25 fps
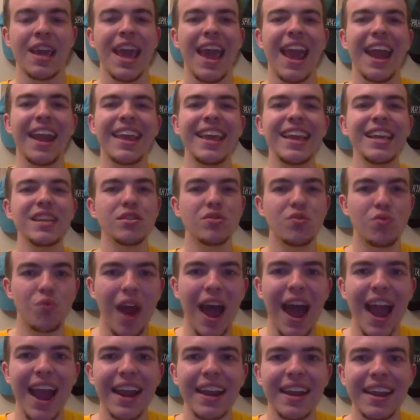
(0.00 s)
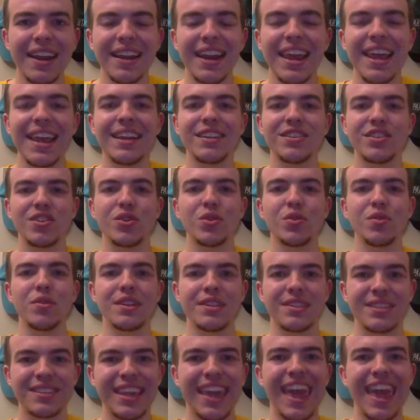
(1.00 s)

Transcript: And he's riding into this